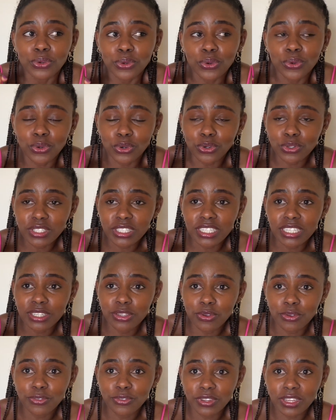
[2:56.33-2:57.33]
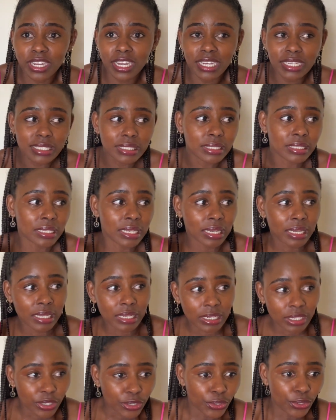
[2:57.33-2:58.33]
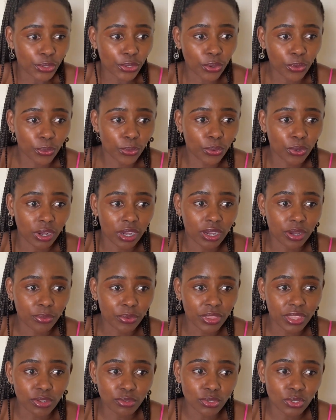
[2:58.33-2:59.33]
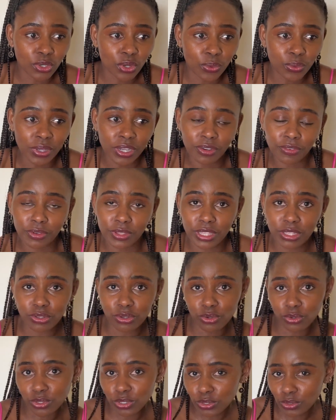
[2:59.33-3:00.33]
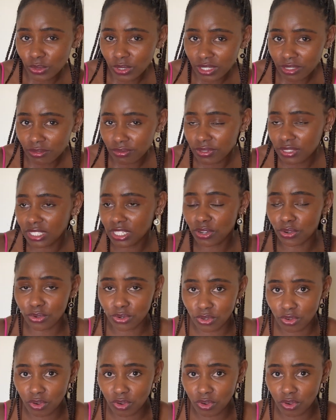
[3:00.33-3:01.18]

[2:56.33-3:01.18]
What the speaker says: crossing your fingers without knowing whether you're going to get visa or